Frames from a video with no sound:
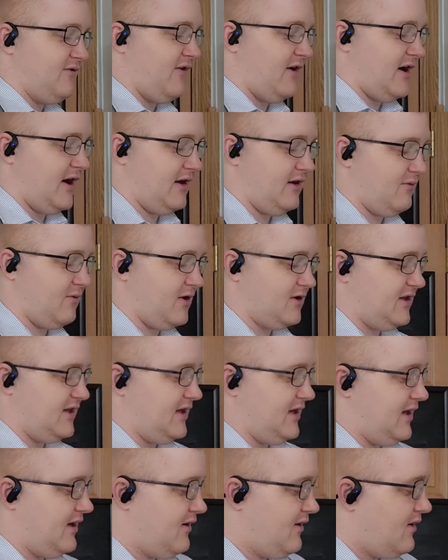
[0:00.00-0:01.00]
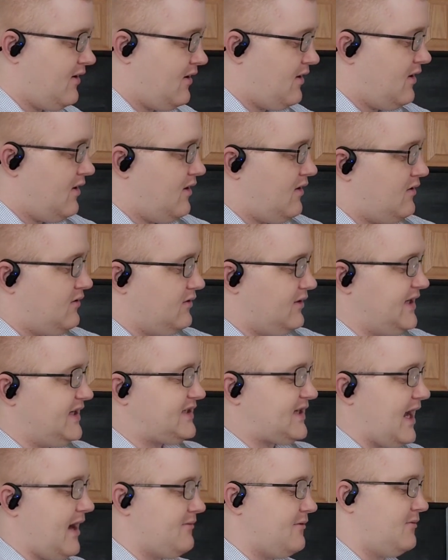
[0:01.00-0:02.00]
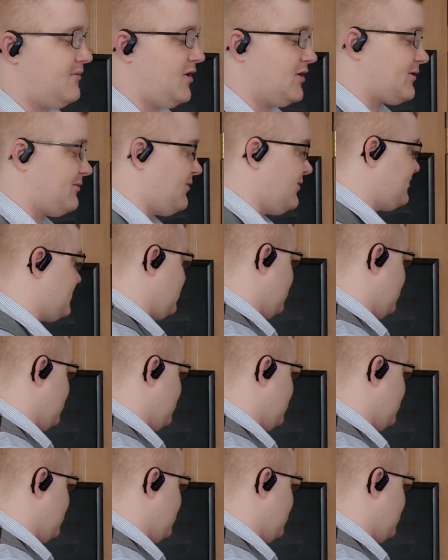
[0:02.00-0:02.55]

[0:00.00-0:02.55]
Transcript: to find what the least common multiple